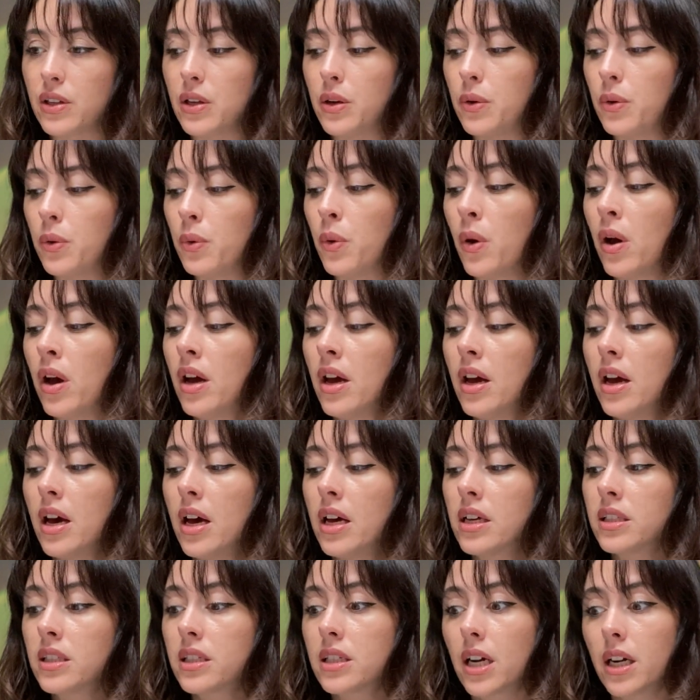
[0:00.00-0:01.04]
You
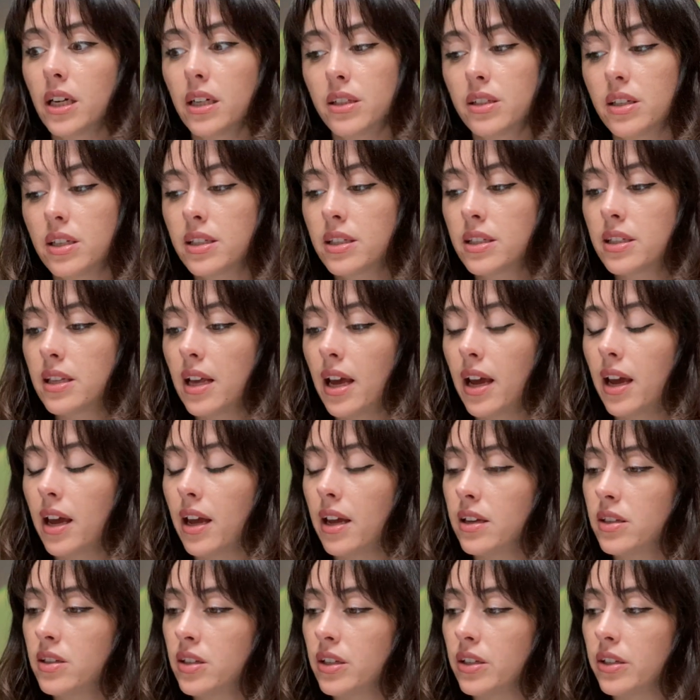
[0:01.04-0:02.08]
start to
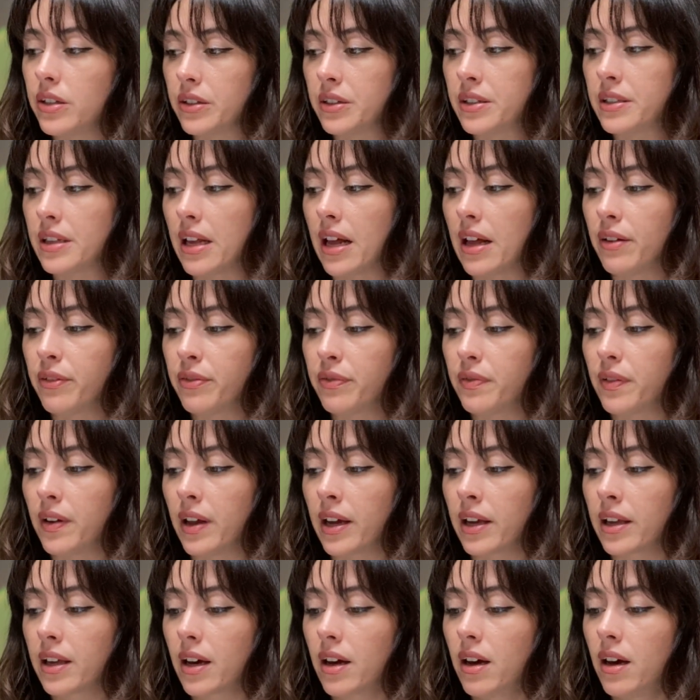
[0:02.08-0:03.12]
say to yourself like,